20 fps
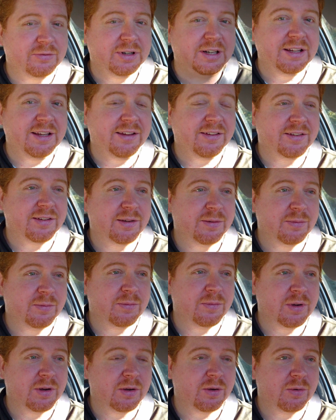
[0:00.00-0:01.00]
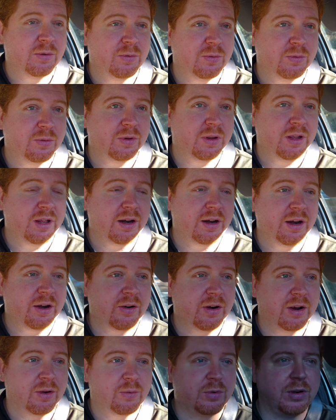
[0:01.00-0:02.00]
release him in an
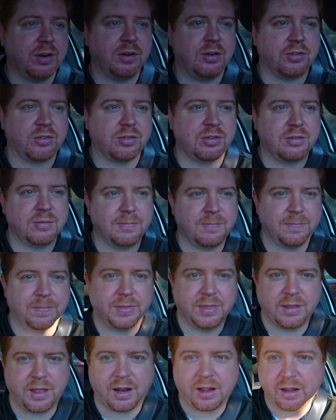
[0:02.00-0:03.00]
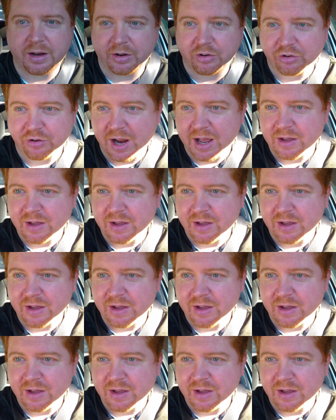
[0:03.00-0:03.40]
area where there's not a lot of